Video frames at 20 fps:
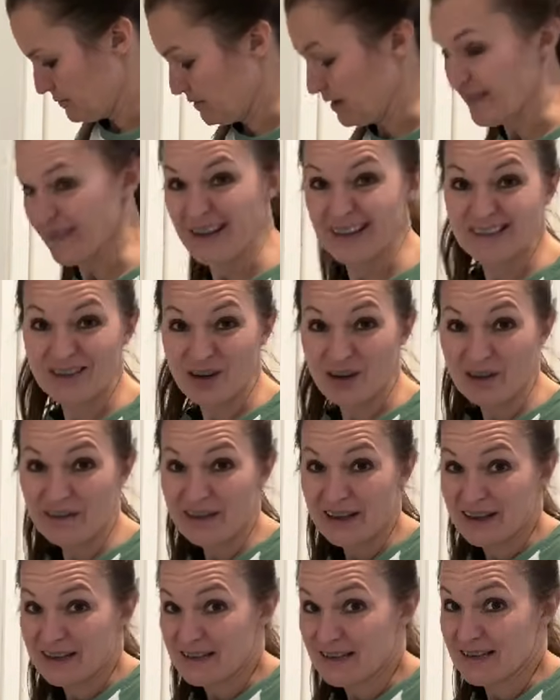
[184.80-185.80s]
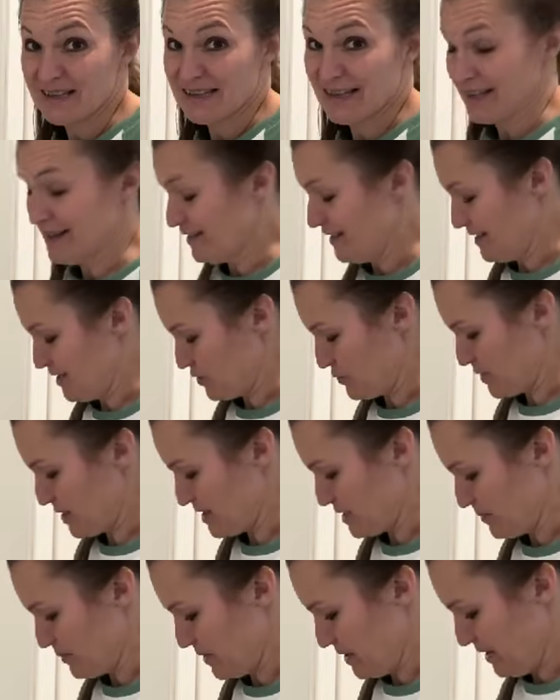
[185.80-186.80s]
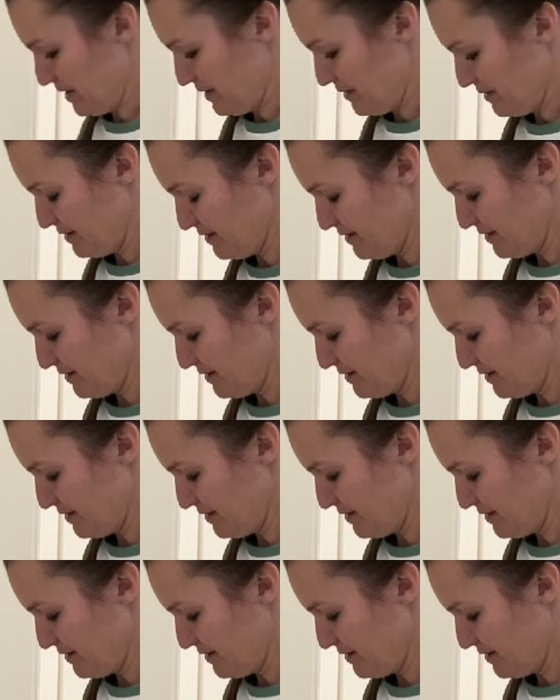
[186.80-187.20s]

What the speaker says: And that's all that is in this recipe.